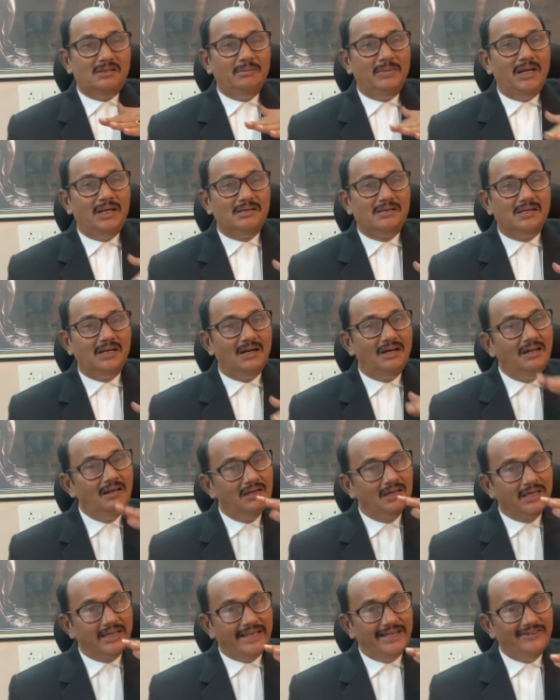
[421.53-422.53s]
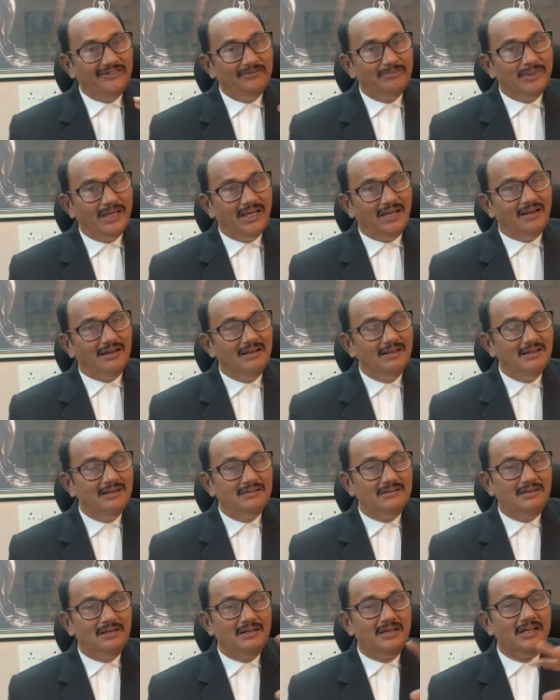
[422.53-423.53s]
magistrate gave bail,
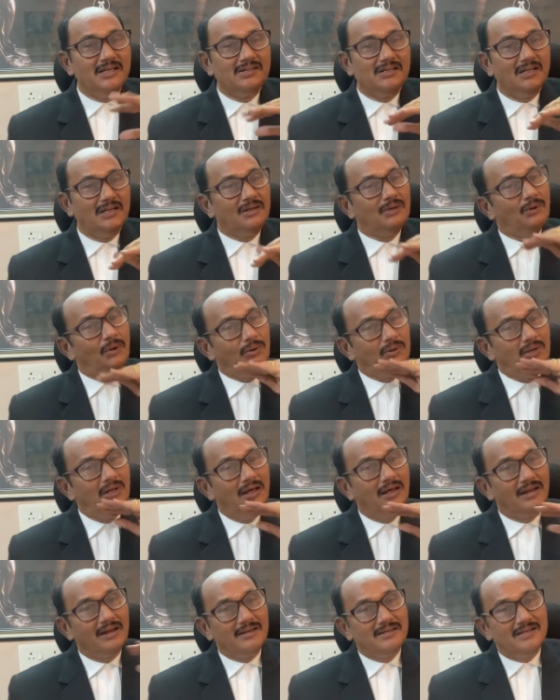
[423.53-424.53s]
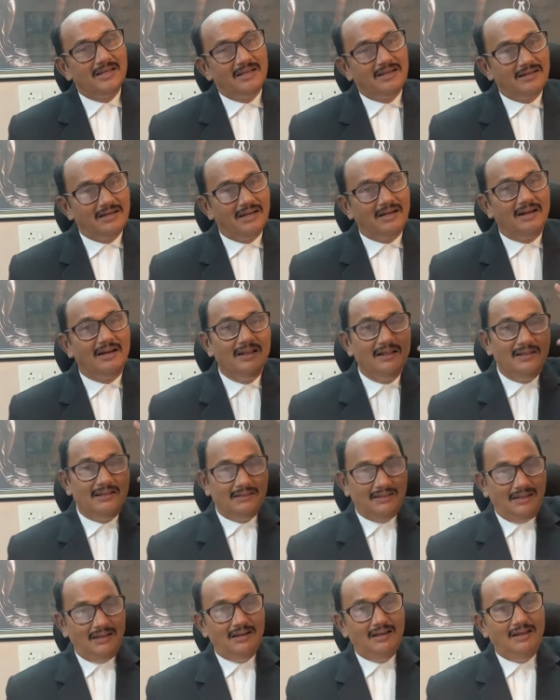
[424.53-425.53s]
district court rejected,
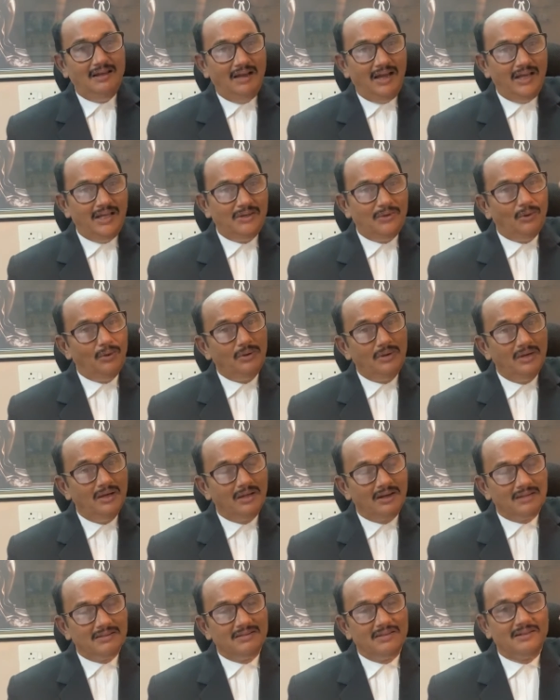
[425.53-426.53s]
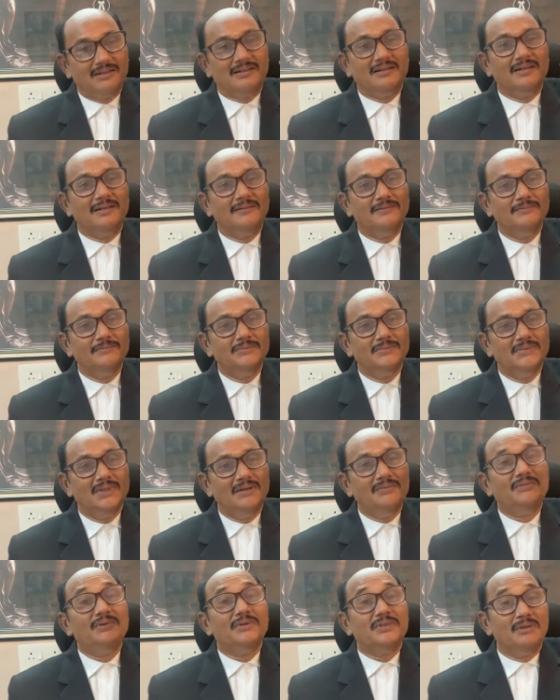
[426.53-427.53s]
then high court rejected.
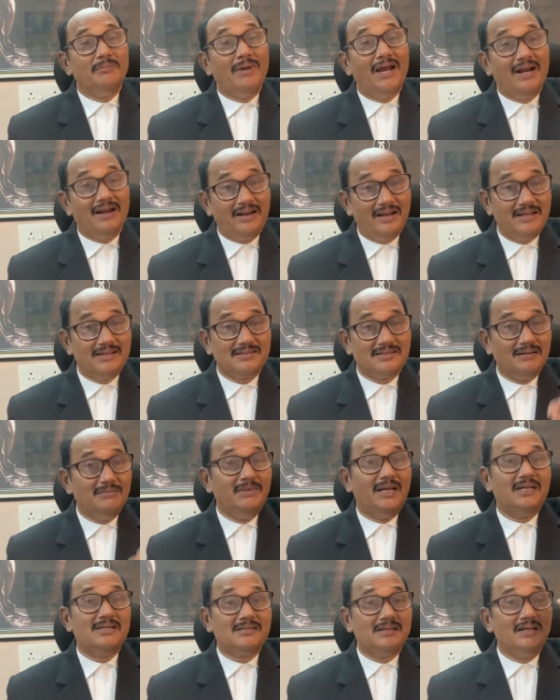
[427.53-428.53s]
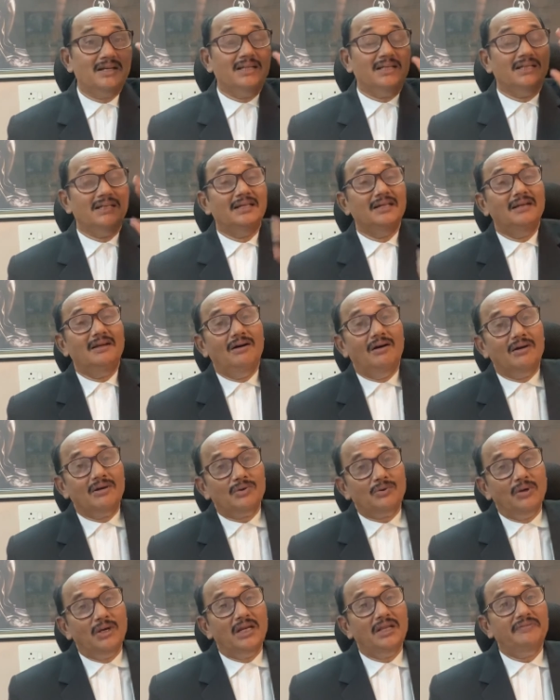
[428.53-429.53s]
Of course, the matter has come yesterday on
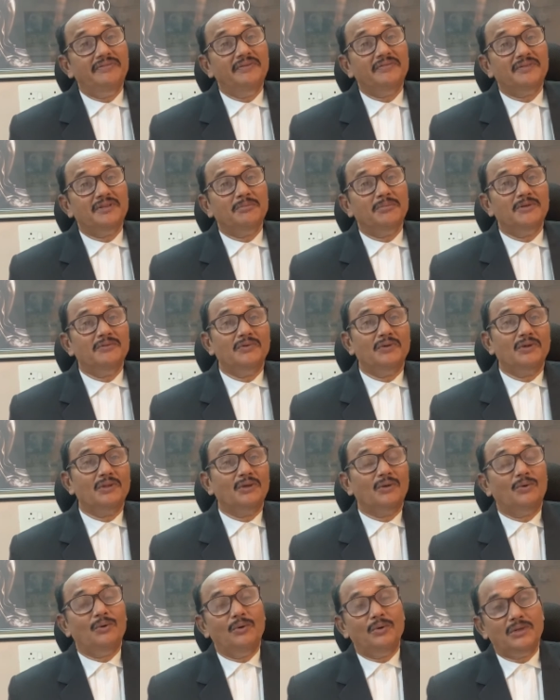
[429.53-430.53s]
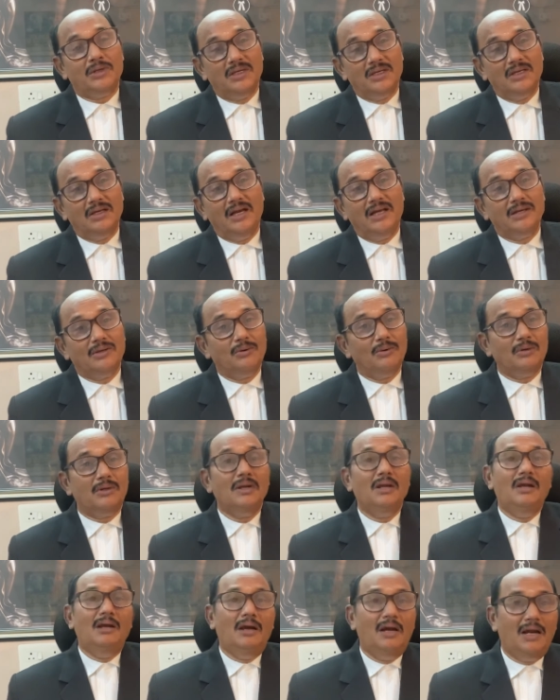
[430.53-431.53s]
25th before the court, uh, High Court,
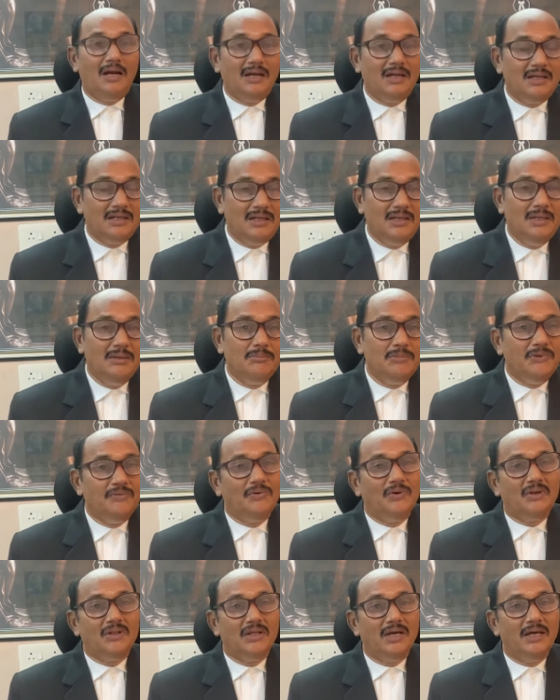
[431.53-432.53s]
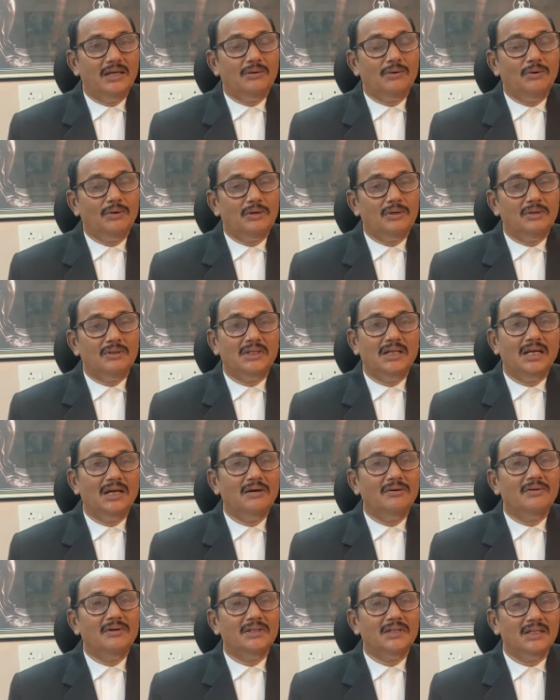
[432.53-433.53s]
and uh, before the High Court, uh,
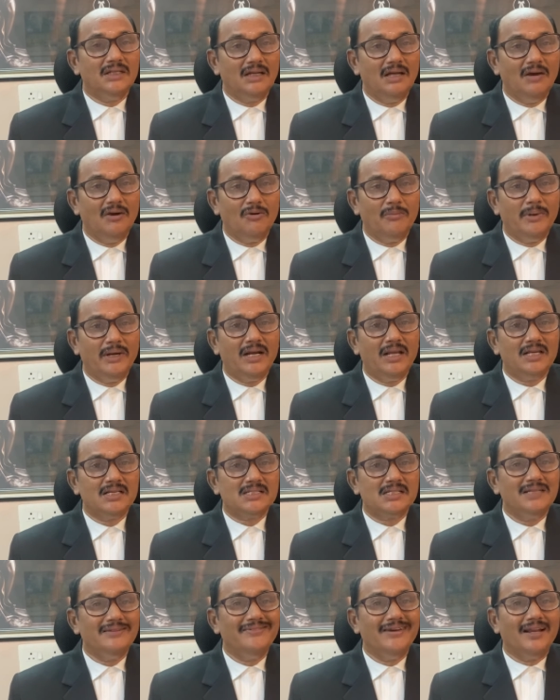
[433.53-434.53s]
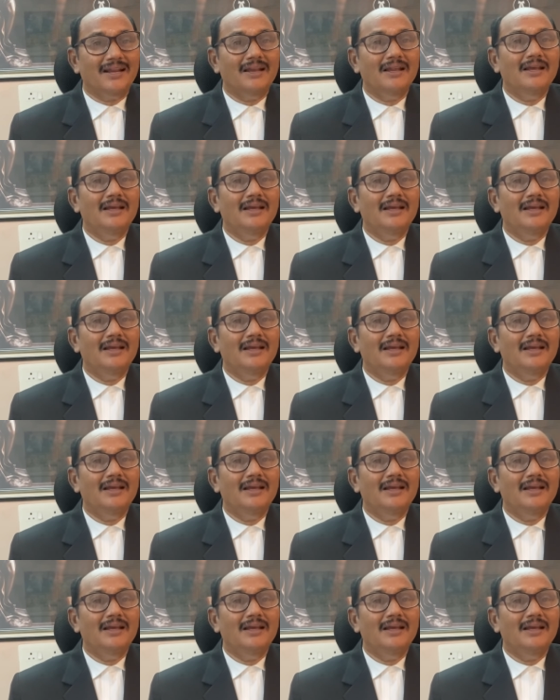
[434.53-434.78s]
have, the government has given